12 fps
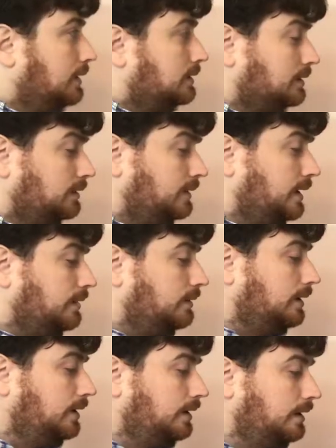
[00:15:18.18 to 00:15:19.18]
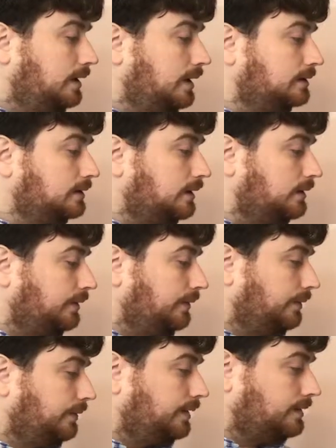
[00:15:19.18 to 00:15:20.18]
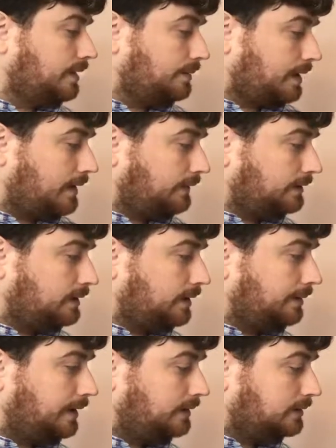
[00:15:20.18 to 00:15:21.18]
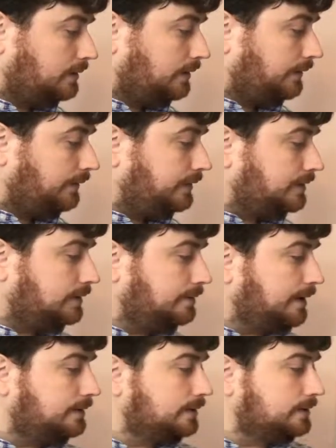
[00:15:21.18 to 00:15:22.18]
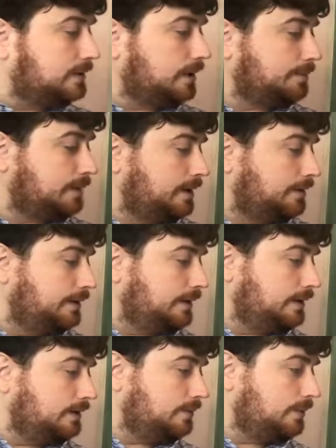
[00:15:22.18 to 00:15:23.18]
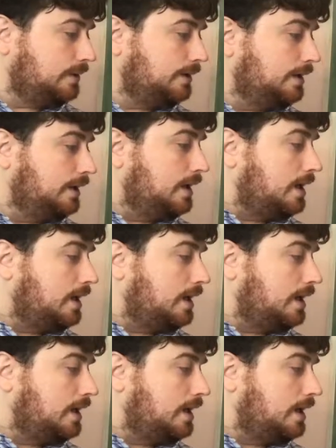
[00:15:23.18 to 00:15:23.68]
So now, as I go through this, I'm going to have to set this coefficient matrix, augment it with this one.